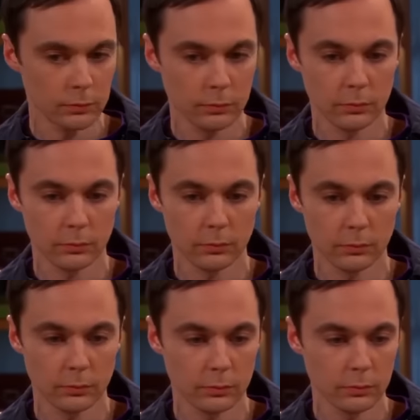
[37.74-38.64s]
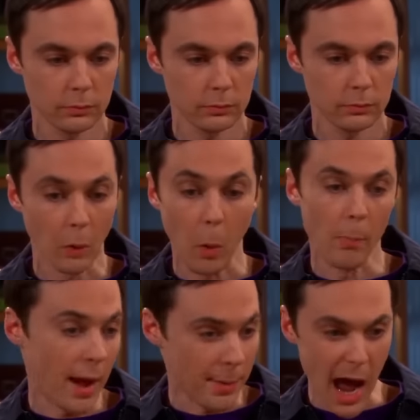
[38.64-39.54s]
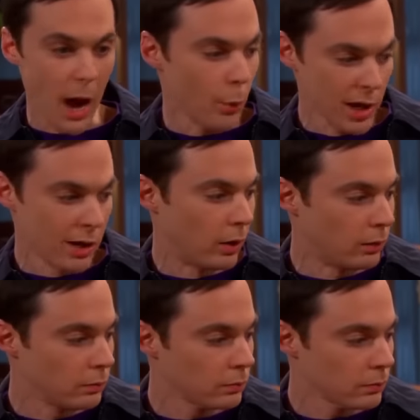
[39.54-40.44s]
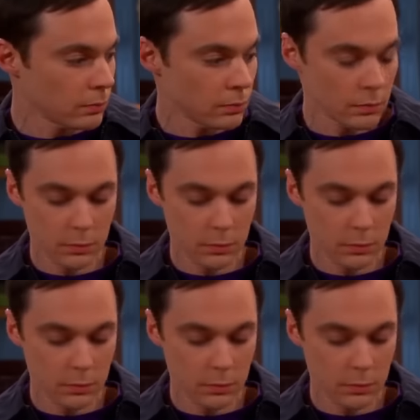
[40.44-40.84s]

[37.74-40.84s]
they kept it in. Also, Jim Parsons